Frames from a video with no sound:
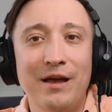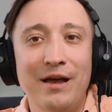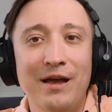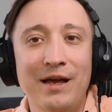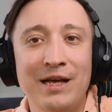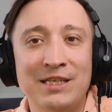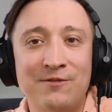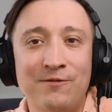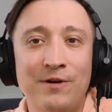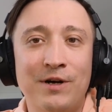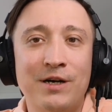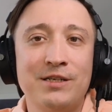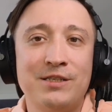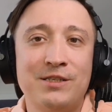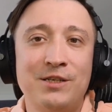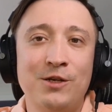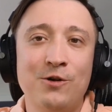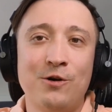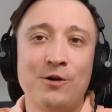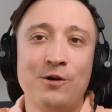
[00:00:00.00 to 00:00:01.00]
as far
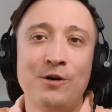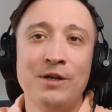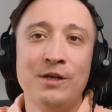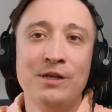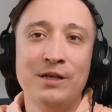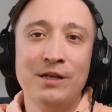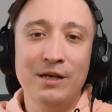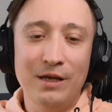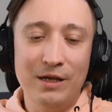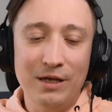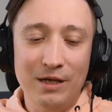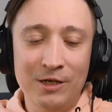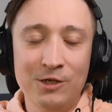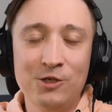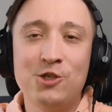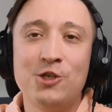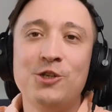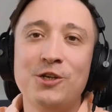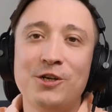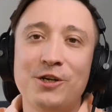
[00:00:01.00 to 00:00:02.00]
as your
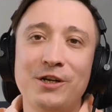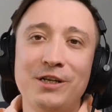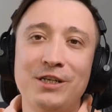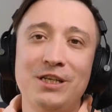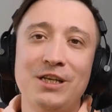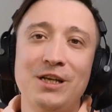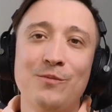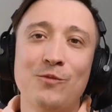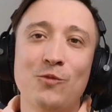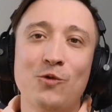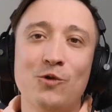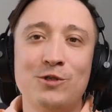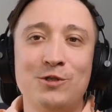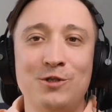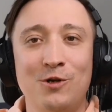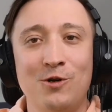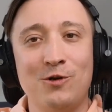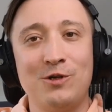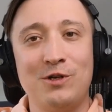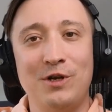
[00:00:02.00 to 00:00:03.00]
engineering team was
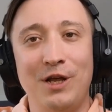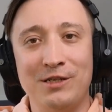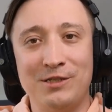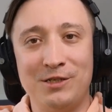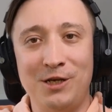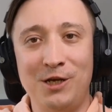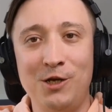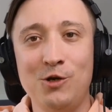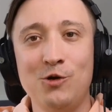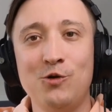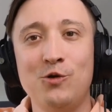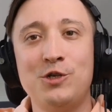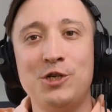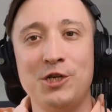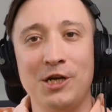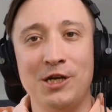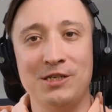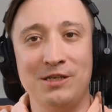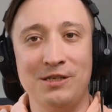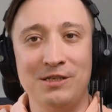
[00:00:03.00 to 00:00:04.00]
not as huge
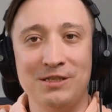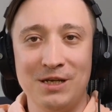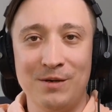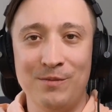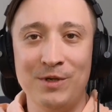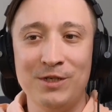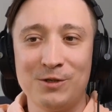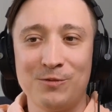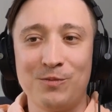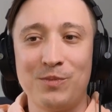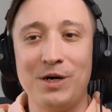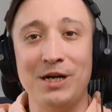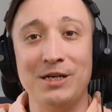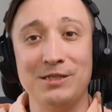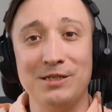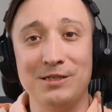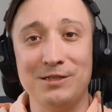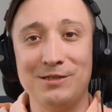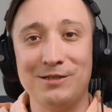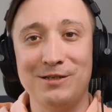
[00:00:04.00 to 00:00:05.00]
as in some
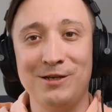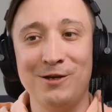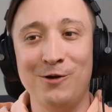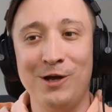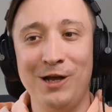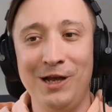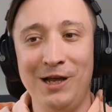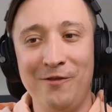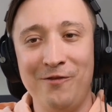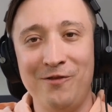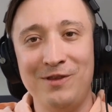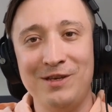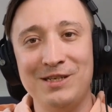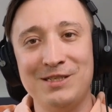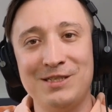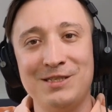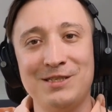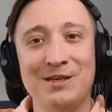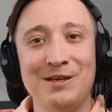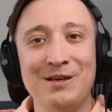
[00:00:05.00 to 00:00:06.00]
enterprises, you had
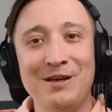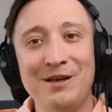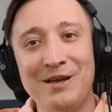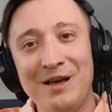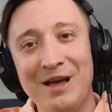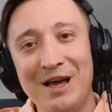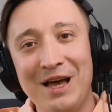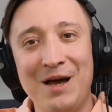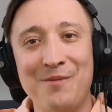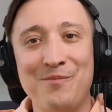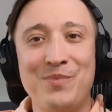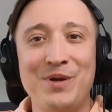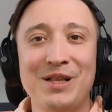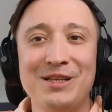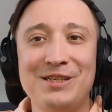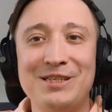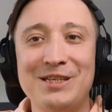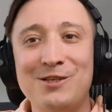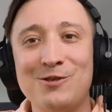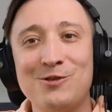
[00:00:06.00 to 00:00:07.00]
this
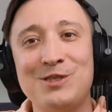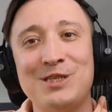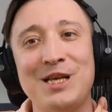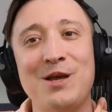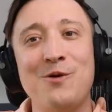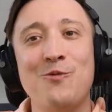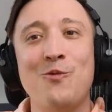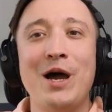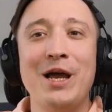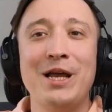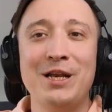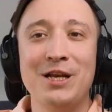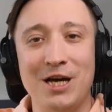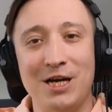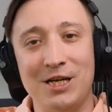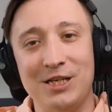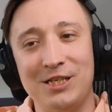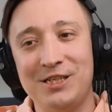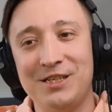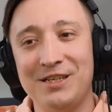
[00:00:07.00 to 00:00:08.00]
ability to say why
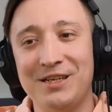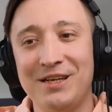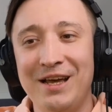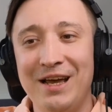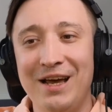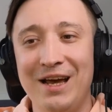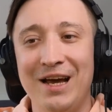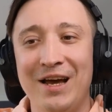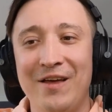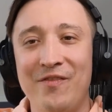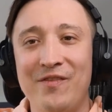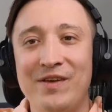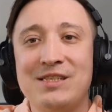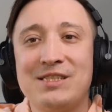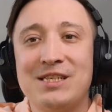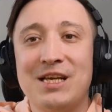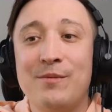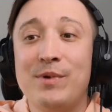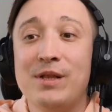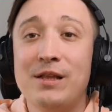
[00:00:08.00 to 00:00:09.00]
not. And
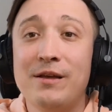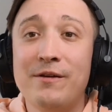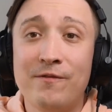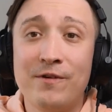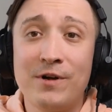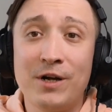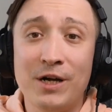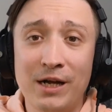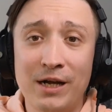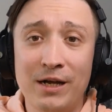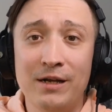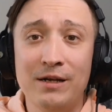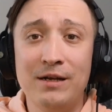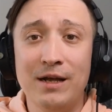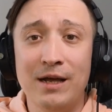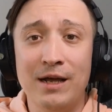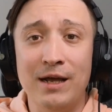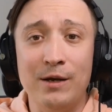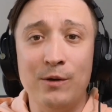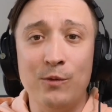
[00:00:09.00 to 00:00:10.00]
that's, I believe, great.
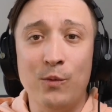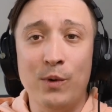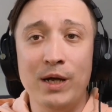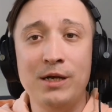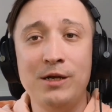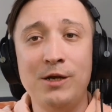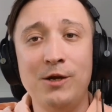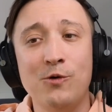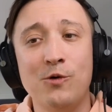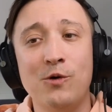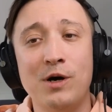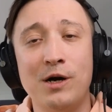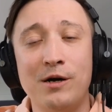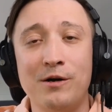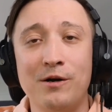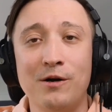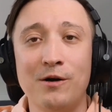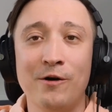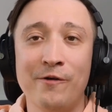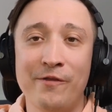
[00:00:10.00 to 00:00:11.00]
And when you
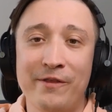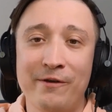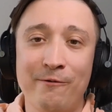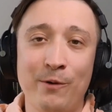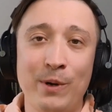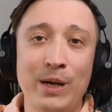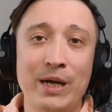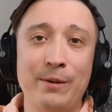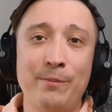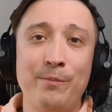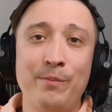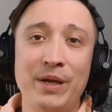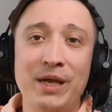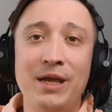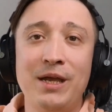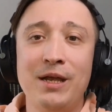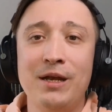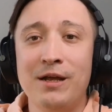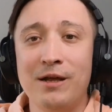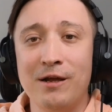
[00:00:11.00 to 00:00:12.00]
are on the very
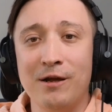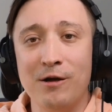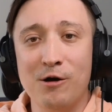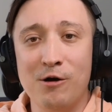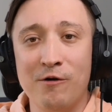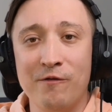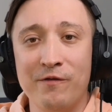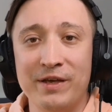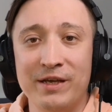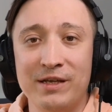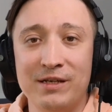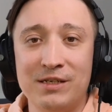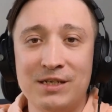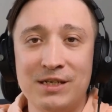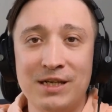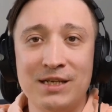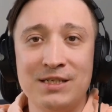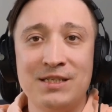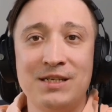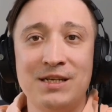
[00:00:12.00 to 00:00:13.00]
beginning of the
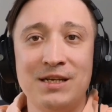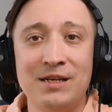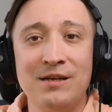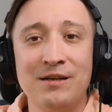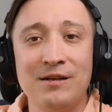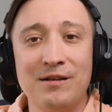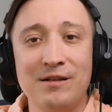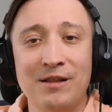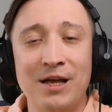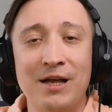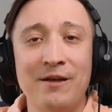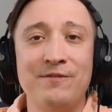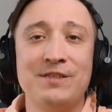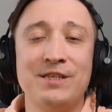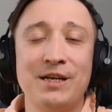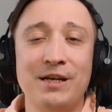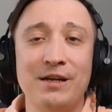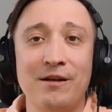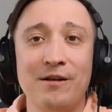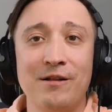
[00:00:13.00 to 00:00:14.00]
testing life
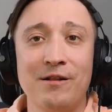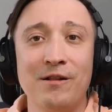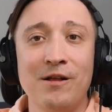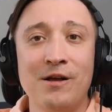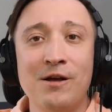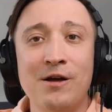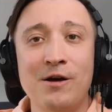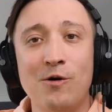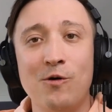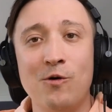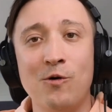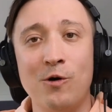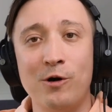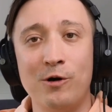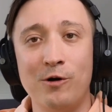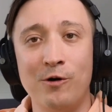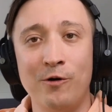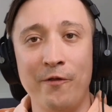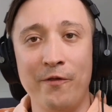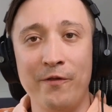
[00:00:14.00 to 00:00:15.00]
cycle, or
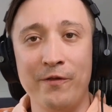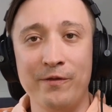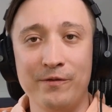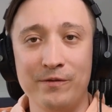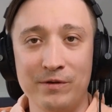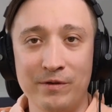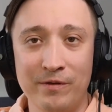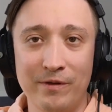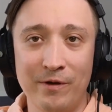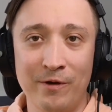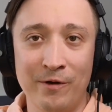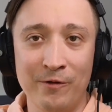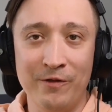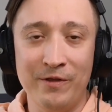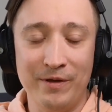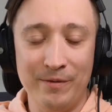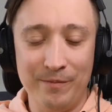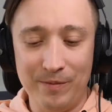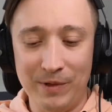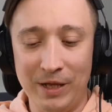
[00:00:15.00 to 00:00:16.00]
on
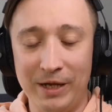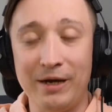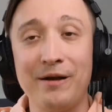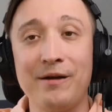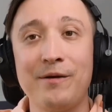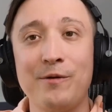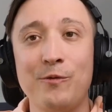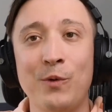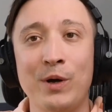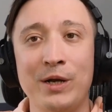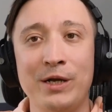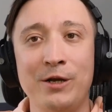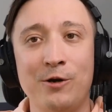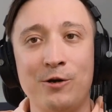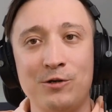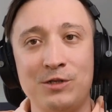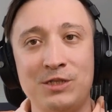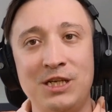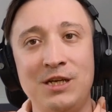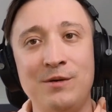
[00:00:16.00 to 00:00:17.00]
the like when
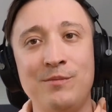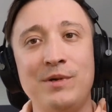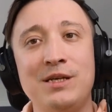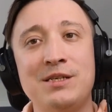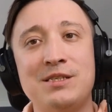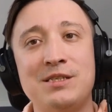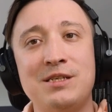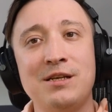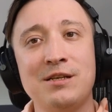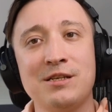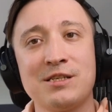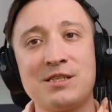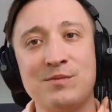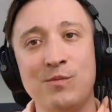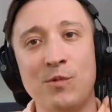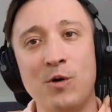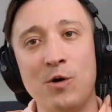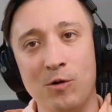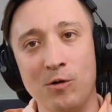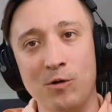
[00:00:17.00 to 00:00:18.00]
your team is still
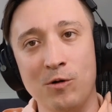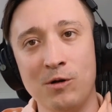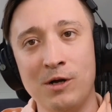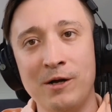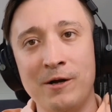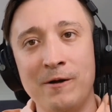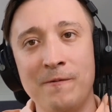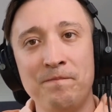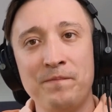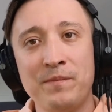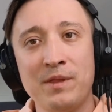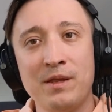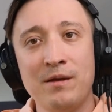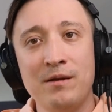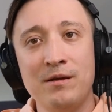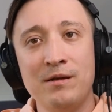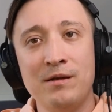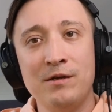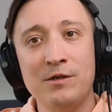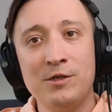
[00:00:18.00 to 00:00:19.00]
small,
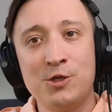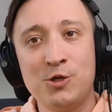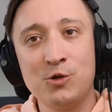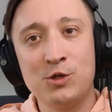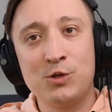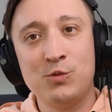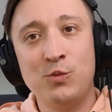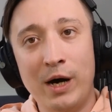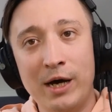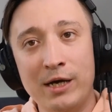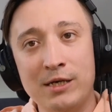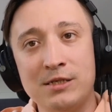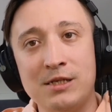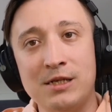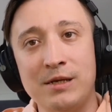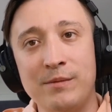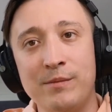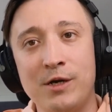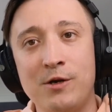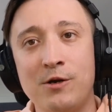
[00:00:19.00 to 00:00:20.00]
choose
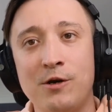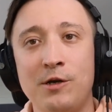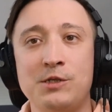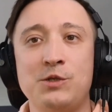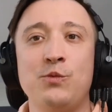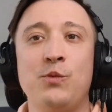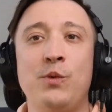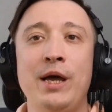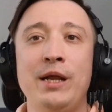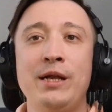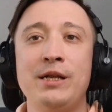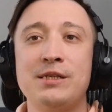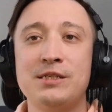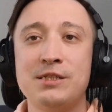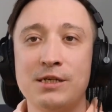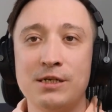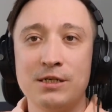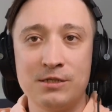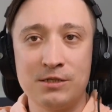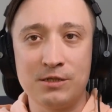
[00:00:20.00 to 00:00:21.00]
wisely, because when it
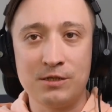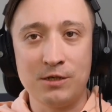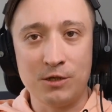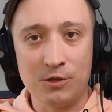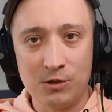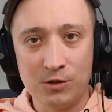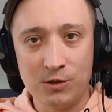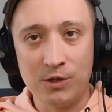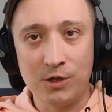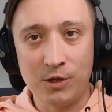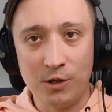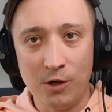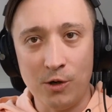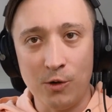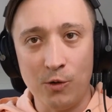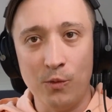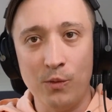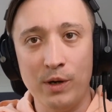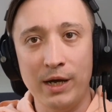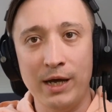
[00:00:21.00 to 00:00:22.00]
starts to
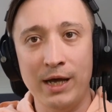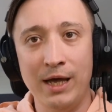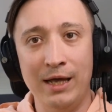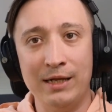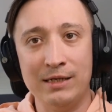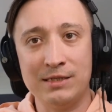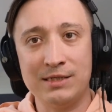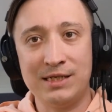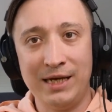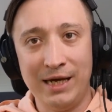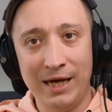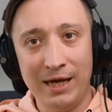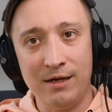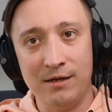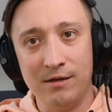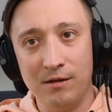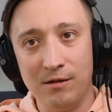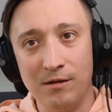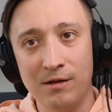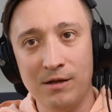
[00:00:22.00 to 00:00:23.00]
grow and
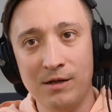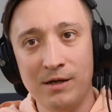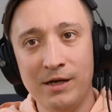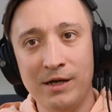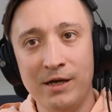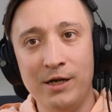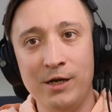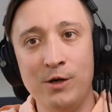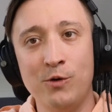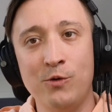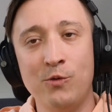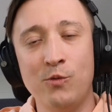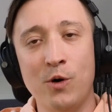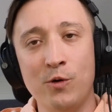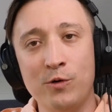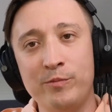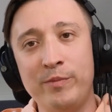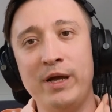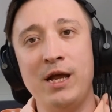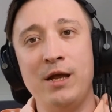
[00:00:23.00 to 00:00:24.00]
scale, you
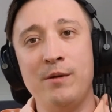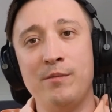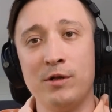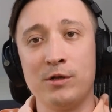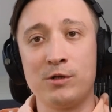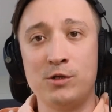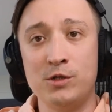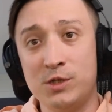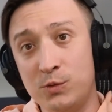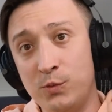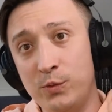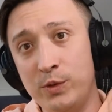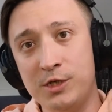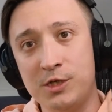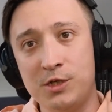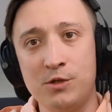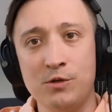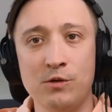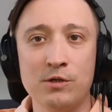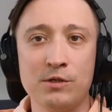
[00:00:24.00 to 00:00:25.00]
won't be able to
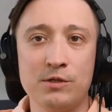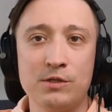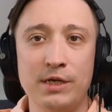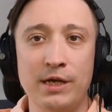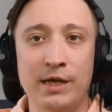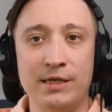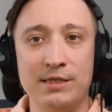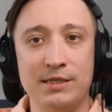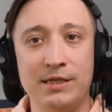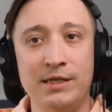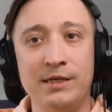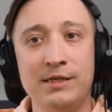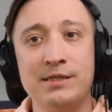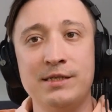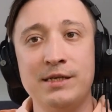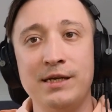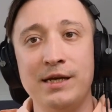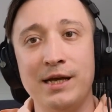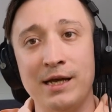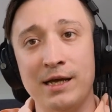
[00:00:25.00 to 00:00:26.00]
switch tools as
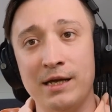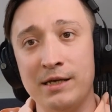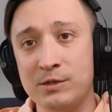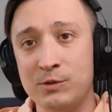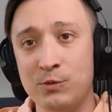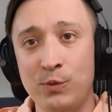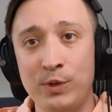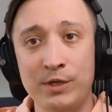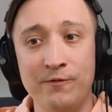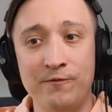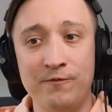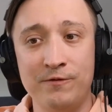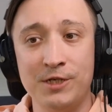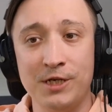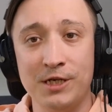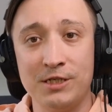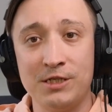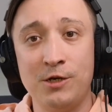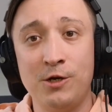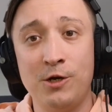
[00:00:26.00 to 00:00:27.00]
easy as we've
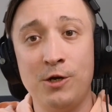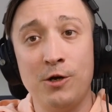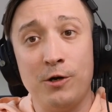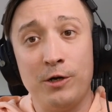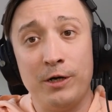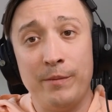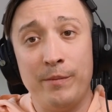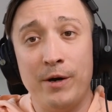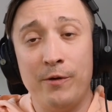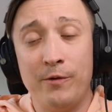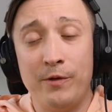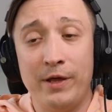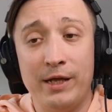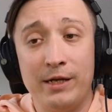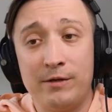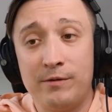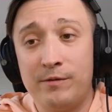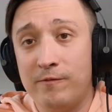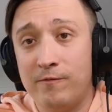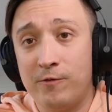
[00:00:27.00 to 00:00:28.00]
just heard about that
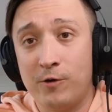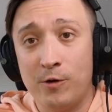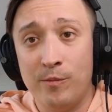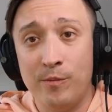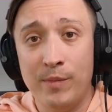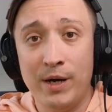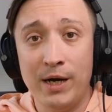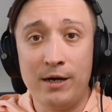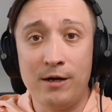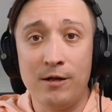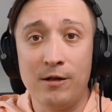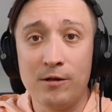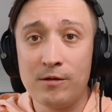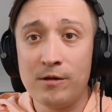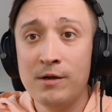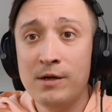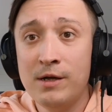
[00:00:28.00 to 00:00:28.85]
from Michael,